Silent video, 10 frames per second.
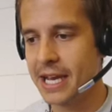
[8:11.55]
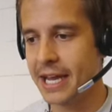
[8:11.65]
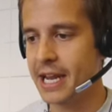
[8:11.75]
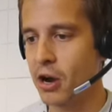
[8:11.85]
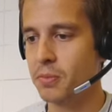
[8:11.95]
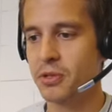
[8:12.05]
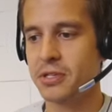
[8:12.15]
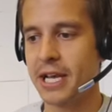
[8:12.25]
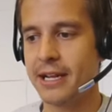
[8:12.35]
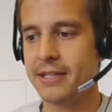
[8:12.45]
and they hope to
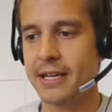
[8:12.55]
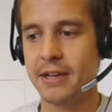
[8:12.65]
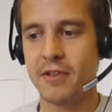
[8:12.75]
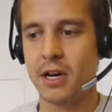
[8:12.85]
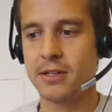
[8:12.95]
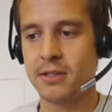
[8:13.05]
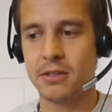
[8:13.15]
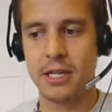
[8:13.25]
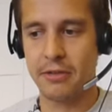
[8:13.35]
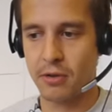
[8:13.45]
sell it, and if not,
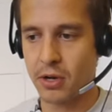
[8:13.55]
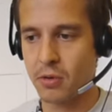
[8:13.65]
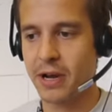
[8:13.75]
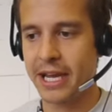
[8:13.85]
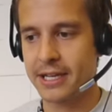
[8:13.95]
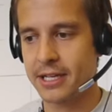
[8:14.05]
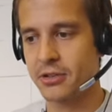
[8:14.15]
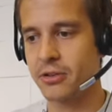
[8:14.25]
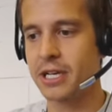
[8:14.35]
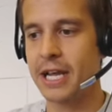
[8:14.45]
they throw it away. That's
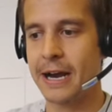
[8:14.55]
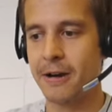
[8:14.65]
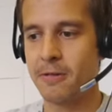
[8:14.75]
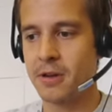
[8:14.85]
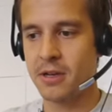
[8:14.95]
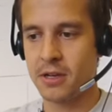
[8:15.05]
currently how